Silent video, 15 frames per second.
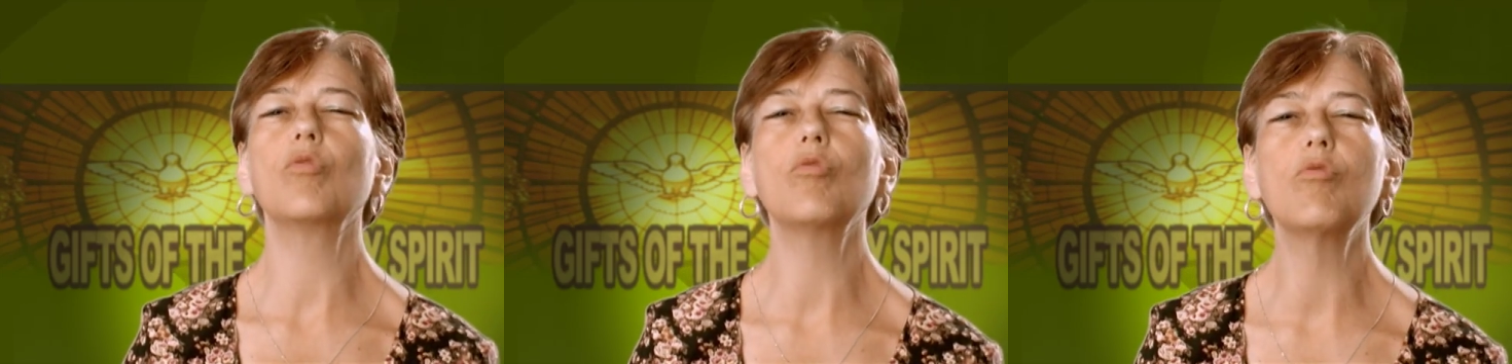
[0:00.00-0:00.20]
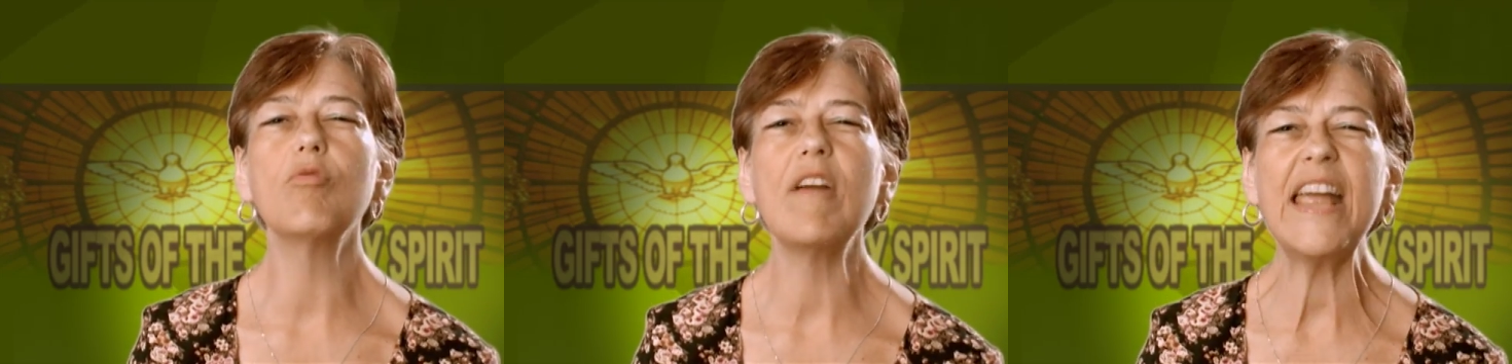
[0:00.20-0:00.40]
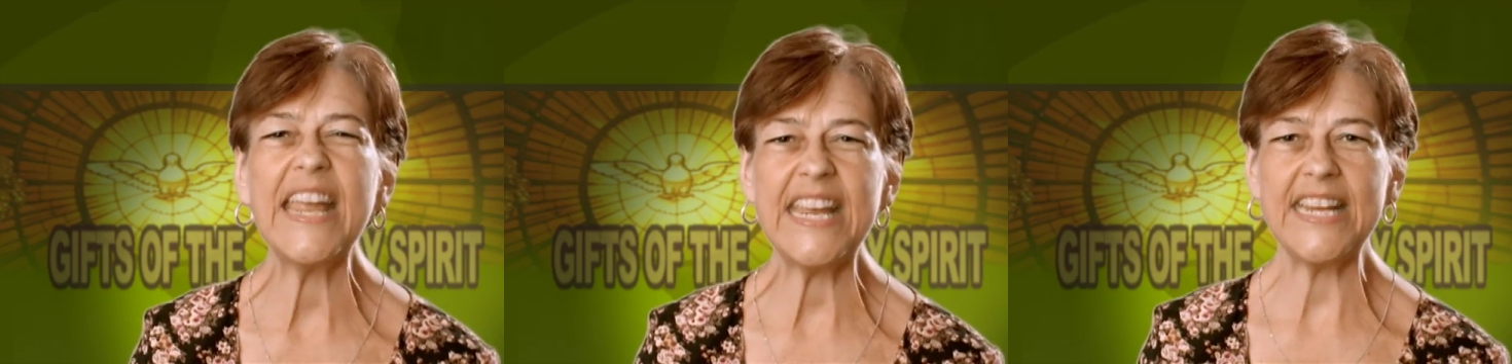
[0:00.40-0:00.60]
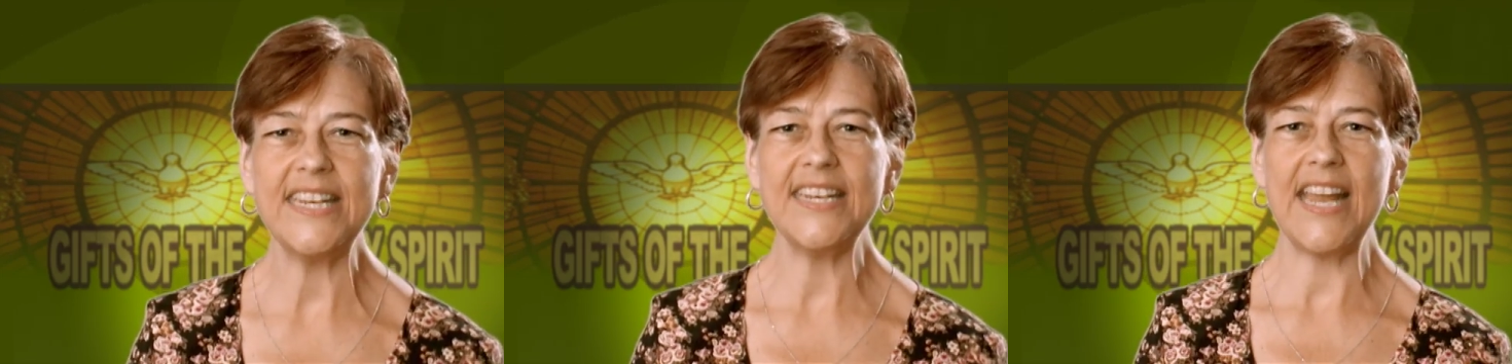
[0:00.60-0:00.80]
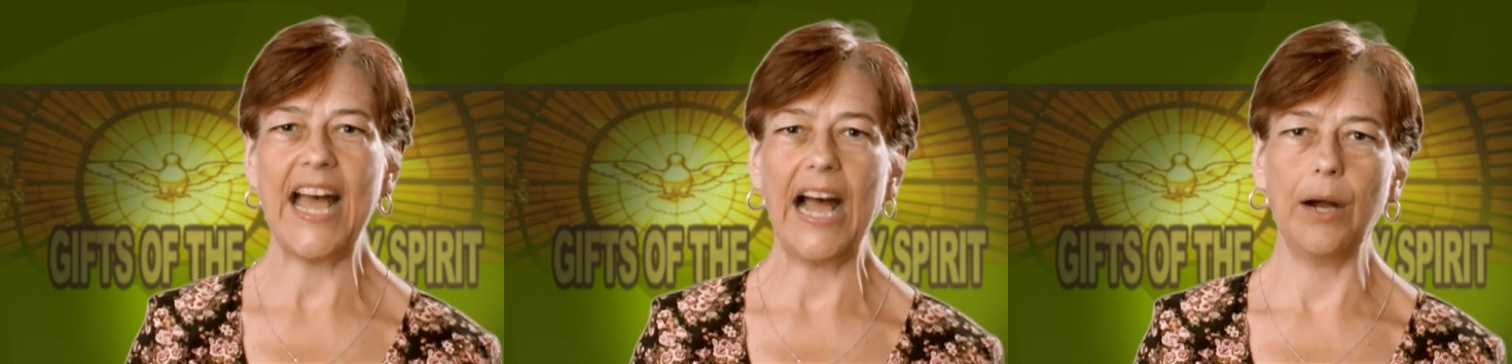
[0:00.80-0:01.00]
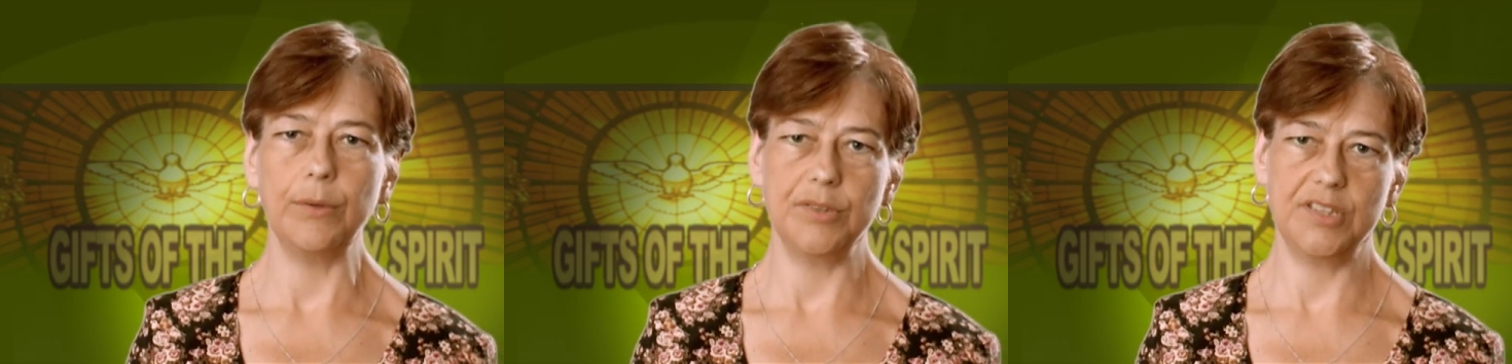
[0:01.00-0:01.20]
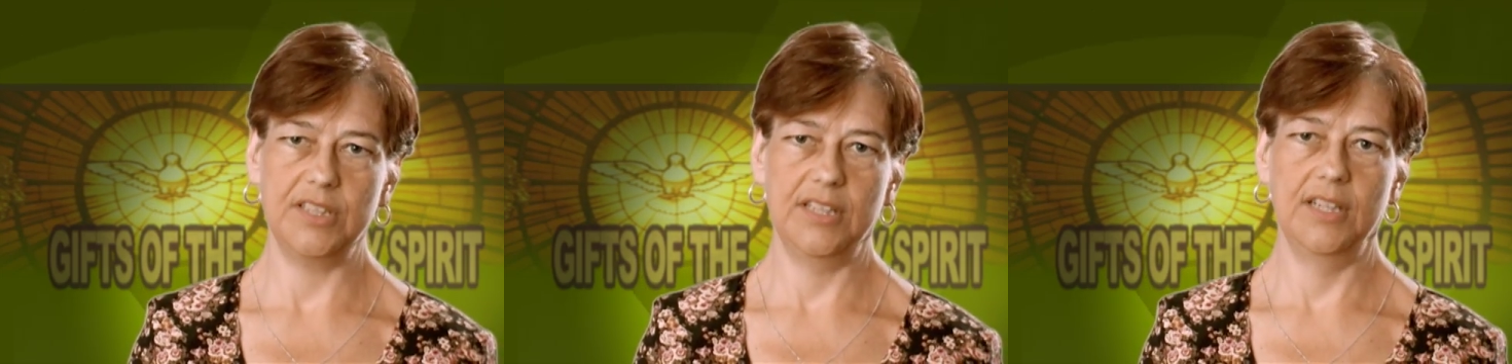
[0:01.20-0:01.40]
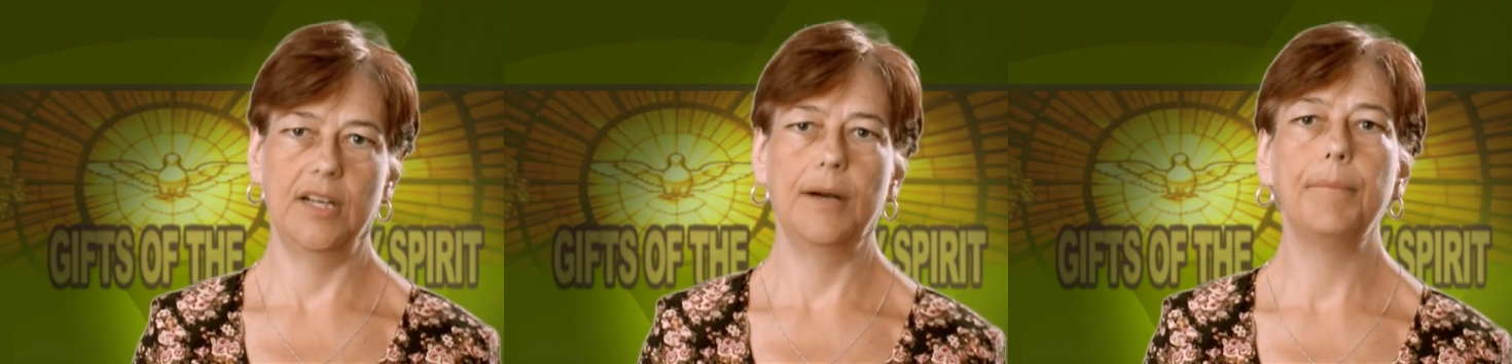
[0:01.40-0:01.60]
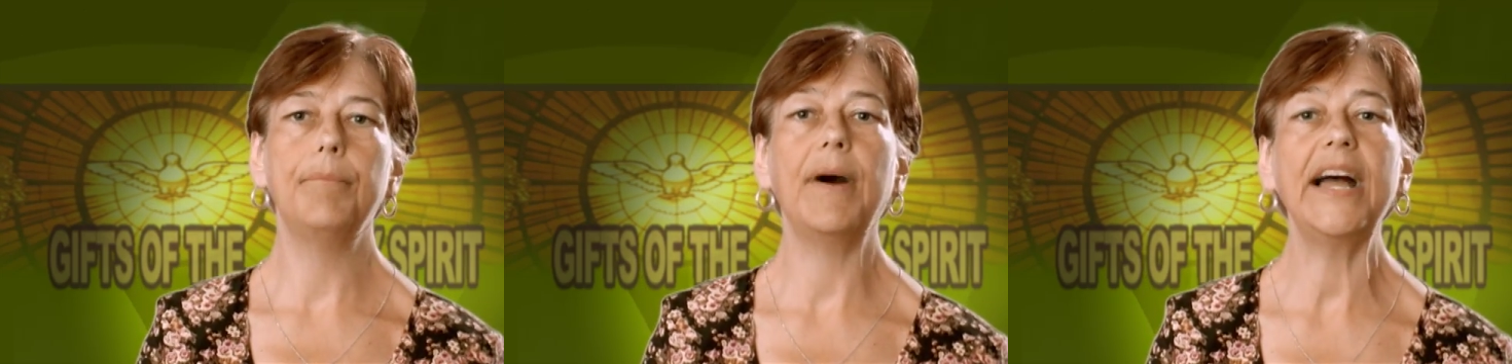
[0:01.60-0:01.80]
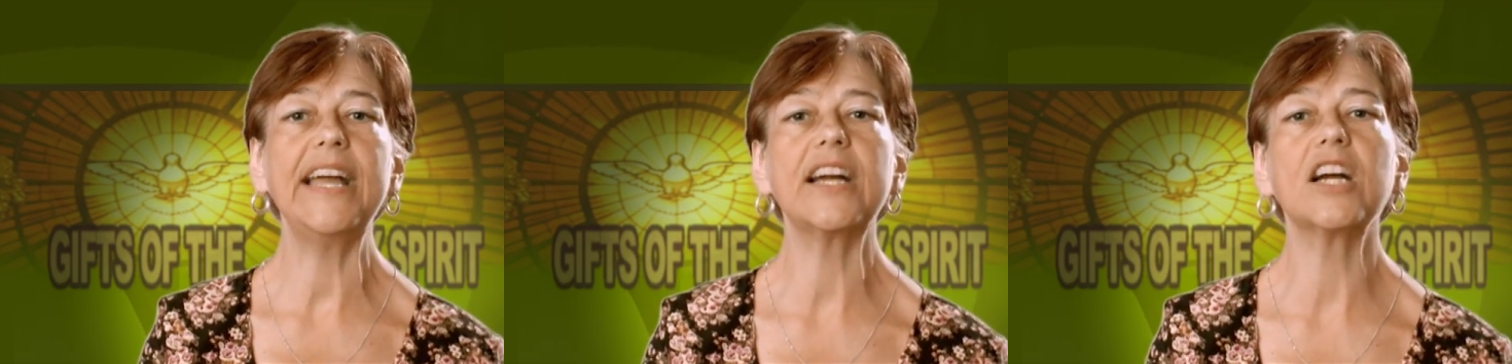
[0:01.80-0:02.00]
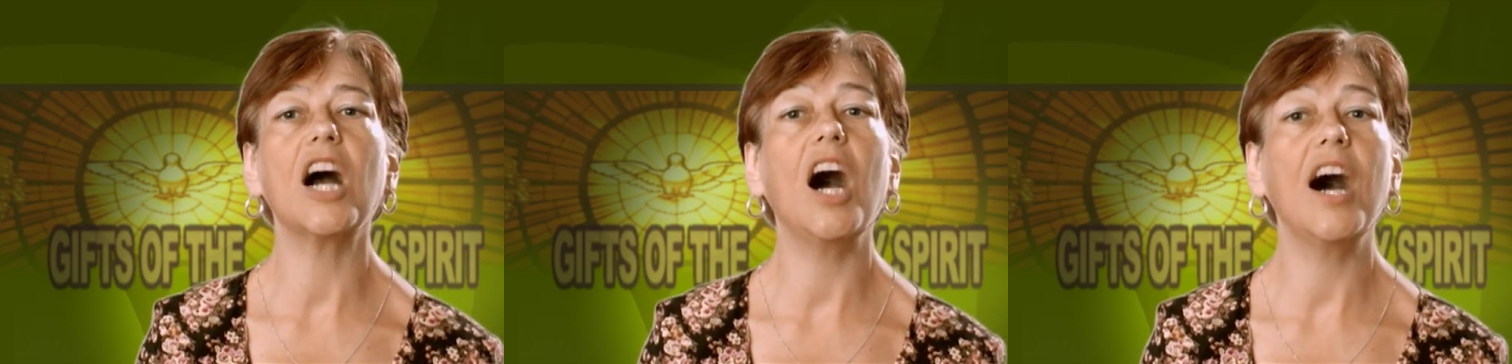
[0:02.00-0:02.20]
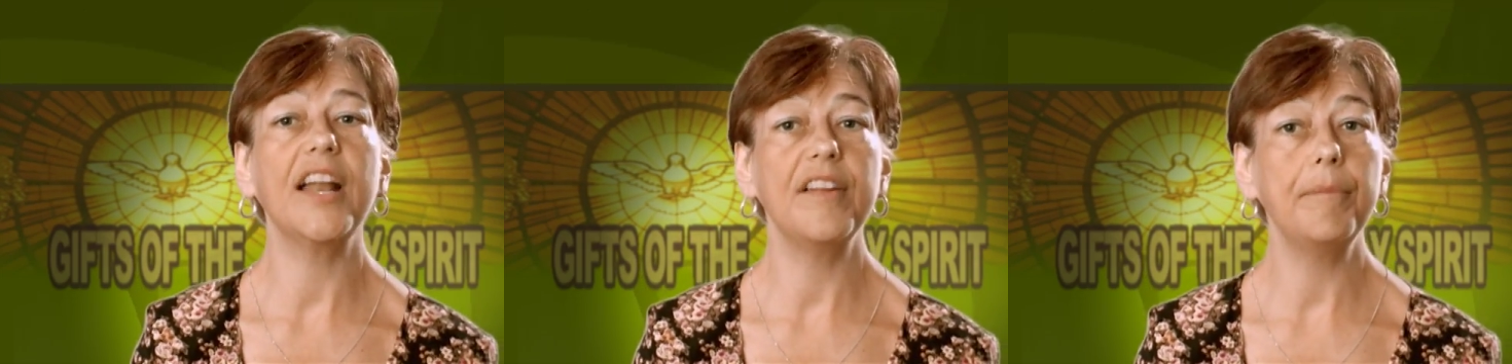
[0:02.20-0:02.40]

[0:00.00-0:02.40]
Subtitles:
rained out by a God